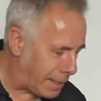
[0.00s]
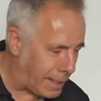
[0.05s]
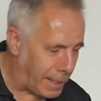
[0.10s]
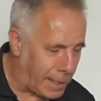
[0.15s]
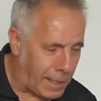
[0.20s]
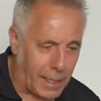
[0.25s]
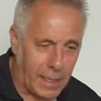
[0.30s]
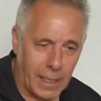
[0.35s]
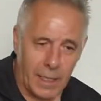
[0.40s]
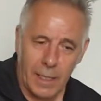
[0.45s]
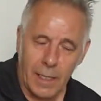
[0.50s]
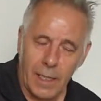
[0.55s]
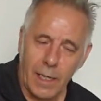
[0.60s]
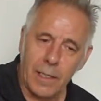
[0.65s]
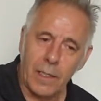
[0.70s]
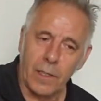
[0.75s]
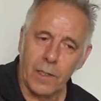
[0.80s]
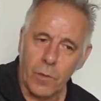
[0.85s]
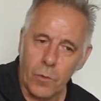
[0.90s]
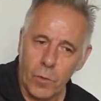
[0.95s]
and then
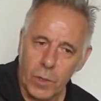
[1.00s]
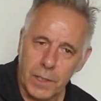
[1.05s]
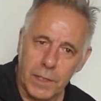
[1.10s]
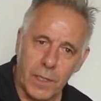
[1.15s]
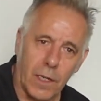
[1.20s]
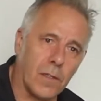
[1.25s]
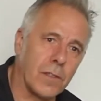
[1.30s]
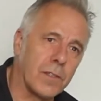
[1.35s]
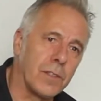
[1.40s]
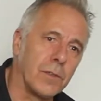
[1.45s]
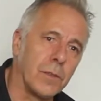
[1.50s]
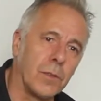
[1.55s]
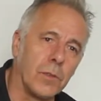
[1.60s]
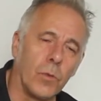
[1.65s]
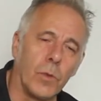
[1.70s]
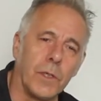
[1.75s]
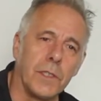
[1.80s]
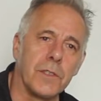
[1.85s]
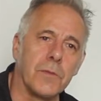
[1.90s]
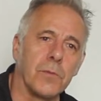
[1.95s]
had a little guitar
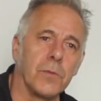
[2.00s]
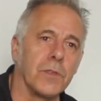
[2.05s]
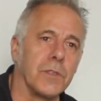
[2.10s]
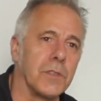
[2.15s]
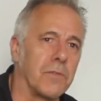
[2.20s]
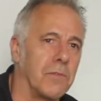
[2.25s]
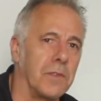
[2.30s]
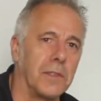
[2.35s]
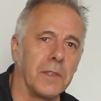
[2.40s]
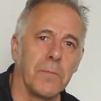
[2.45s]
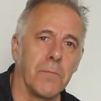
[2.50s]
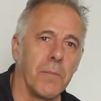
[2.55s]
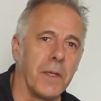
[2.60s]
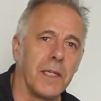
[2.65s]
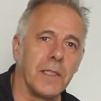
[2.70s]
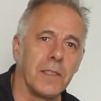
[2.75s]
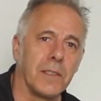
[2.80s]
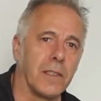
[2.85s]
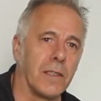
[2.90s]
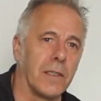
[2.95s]
solo which was really
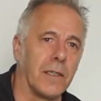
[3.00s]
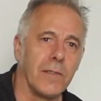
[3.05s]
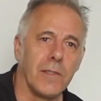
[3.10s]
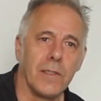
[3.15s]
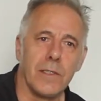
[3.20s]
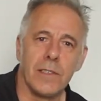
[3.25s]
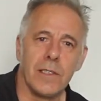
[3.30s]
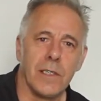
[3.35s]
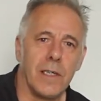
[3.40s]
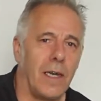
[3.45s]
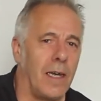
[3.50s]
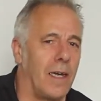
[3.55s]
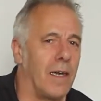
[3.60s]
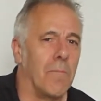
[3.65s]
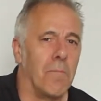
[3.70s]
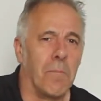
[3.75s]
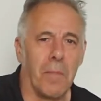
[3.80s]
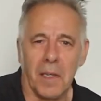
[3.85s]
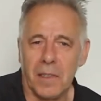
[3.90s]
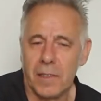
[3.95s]
based around
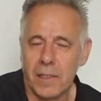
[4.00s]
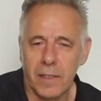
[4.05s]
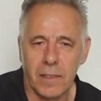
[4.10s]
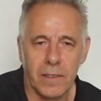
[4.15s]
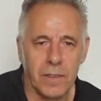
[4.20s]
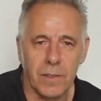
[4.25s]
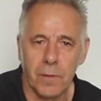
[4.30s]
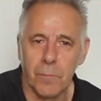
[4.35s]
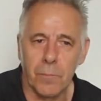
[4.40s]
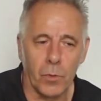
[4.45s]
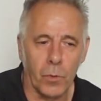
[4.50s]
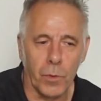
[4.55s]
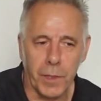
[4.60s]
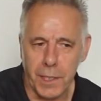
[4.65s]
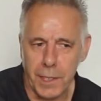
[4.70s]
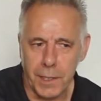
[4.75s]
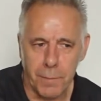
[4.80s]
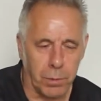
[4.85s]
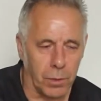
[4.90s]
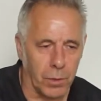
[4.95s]
dead
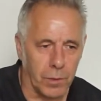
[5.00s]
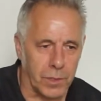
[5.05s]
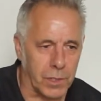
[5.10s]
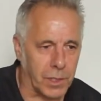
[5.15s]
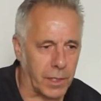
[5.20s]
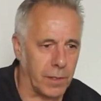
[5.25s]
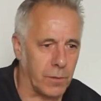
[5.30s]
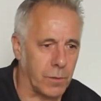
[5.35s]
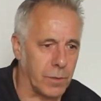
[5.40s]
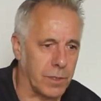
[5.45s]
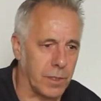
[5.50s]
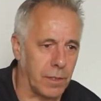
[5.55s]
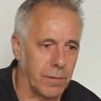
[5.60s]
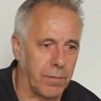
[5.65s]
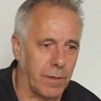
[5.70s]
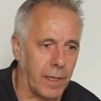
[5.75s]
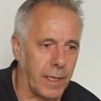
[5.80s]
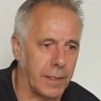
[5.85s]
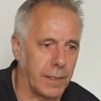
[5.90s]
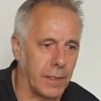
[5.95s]
simple E blues scale
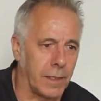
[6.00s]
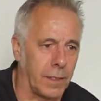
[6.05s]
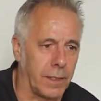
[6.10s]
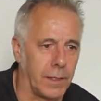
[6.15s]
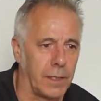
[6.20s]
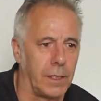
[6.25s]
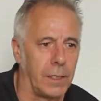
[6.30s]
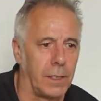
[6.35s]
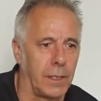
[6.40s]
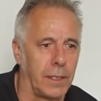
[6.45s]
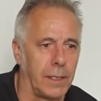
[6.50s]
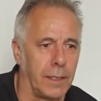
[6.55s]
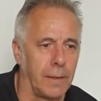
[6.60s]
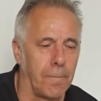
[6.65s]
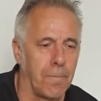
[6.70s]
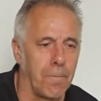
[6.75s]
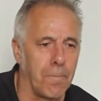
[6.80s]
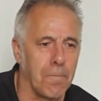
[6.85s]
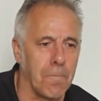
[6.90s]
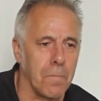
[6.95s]
stuff and a little
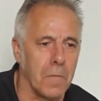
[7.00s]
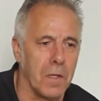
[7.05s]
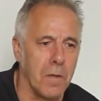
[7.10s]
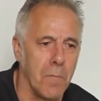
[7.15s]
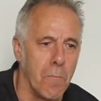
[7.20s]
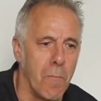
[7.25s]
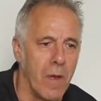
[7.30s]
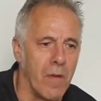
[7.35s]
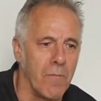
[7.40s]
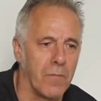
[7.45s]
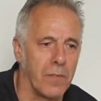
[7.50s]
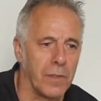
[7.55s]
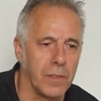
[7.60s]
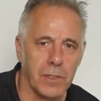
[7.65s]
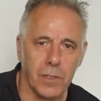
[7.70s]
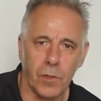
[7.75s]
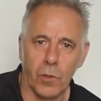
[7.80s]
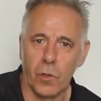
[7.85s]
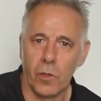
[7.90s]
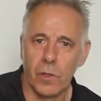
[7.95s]

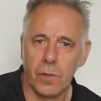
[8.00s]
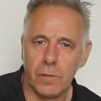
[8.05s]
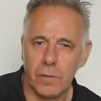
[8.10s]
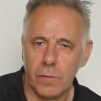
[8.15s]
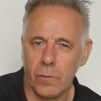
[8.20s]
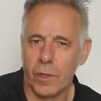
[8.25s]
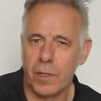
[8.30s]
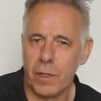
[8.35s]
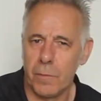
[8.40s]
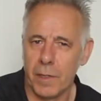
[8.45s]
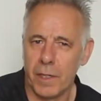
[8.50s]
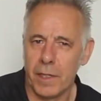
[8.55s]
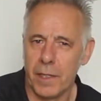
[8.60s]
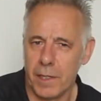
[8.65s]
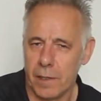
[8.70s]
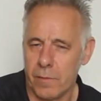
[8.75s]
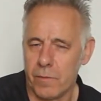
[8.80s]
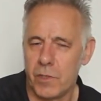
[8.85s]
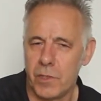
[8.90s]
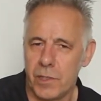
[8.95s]
Memphis or
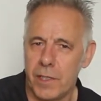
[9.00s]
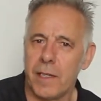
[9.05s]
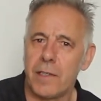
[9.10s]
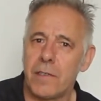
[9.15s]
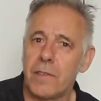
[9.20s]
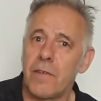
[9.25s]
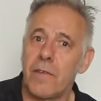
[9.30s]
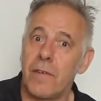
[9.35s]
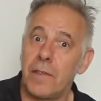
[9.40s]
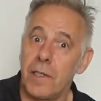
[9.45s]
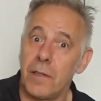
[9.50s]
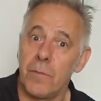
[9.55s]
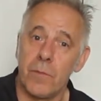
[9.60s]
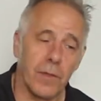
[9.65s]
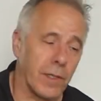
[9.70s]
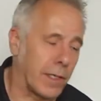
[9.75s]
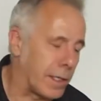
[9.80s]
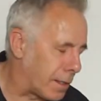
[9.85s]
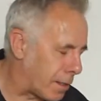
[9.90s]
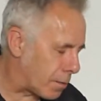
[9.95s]
rockabilly kind of sixth
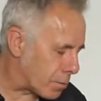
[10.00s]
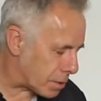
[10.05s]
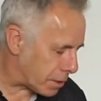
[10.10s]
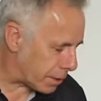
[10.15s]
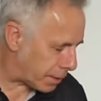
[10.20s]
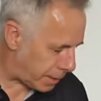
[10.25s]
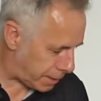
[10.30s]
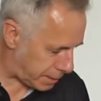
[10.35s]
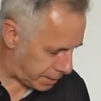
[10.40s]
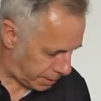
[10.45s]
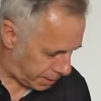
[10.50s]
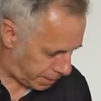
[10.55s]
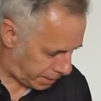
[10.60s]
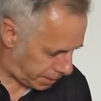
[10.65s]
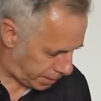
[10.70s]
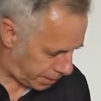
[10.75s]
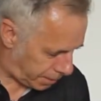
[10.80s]
type of thing, and that was like this.